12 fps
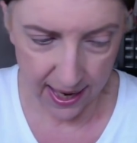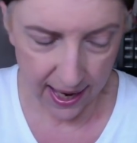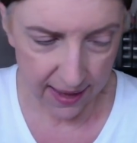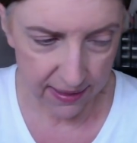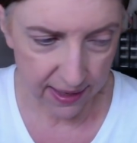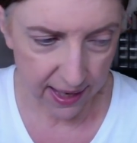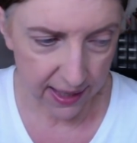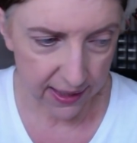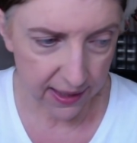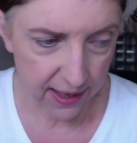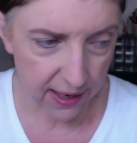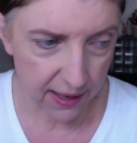And
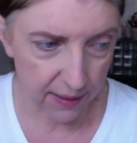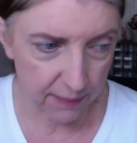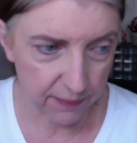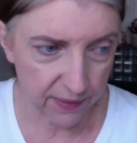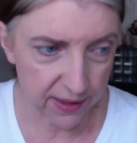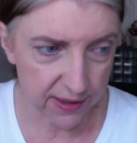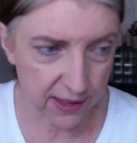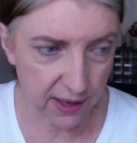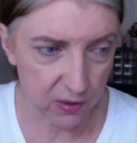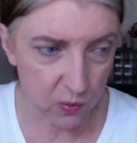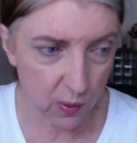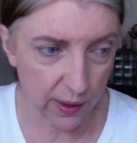then there's
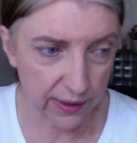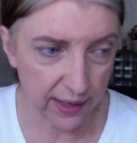another one